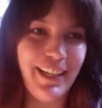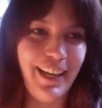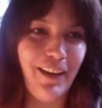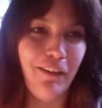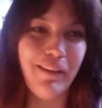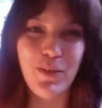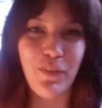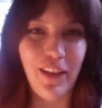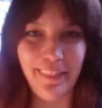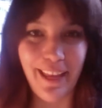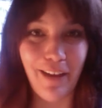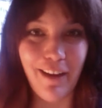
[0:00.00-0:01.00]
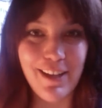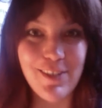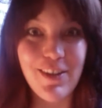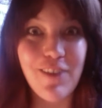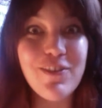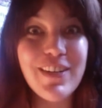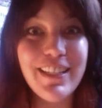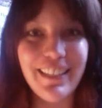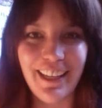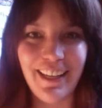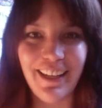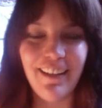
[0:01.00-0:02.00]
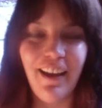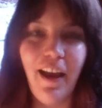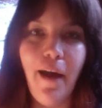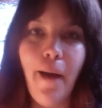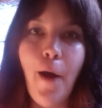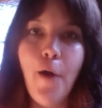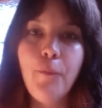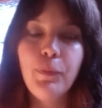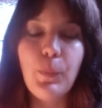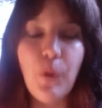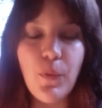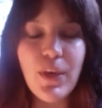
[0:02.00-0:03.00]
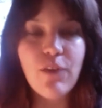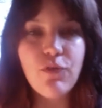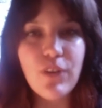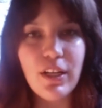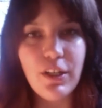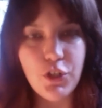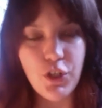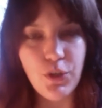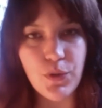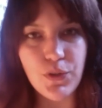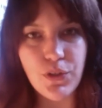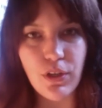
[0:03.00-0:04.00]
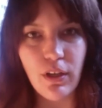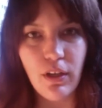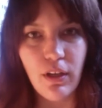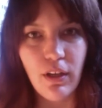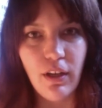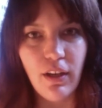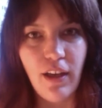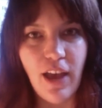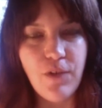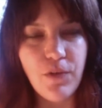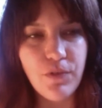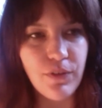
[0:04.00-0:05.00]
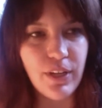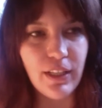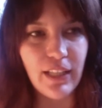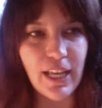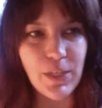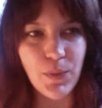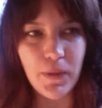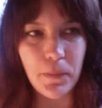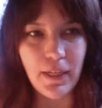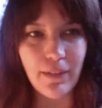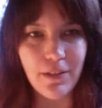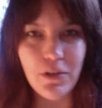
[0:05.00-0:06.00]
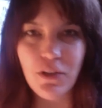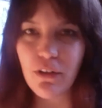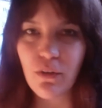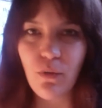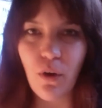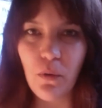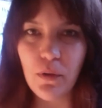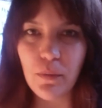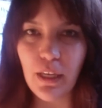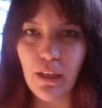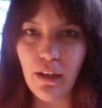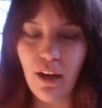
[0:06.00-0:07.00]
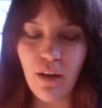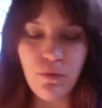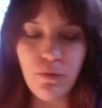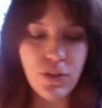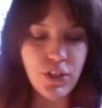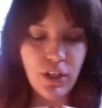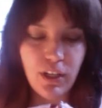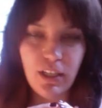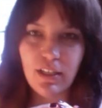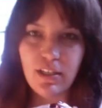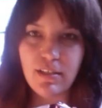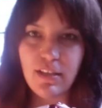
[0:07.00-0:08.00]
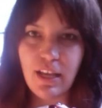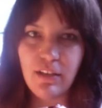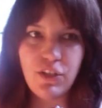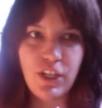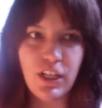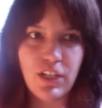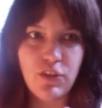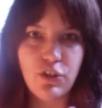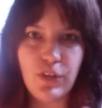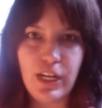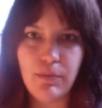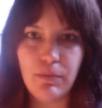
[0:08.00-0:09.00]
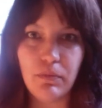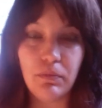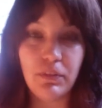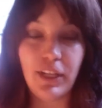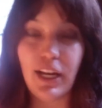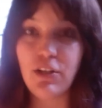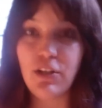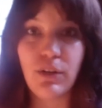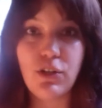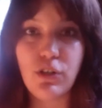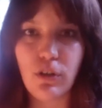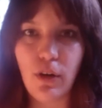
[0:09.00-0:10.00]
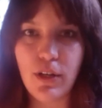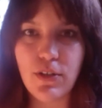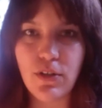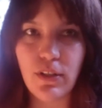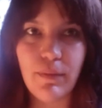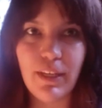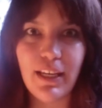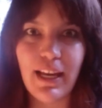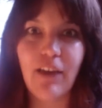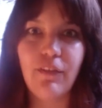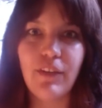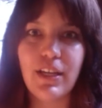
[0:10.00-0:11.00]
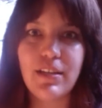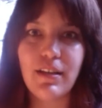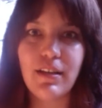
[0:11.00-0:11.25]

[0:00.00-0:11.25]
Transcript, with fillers: I always felt that way. So I really get it. But we can really choose. And when we realize, wait a minute, there's nothing wrong with me. I'm just stuck in this energetic stream that I don't enjoy. So let me get out of it.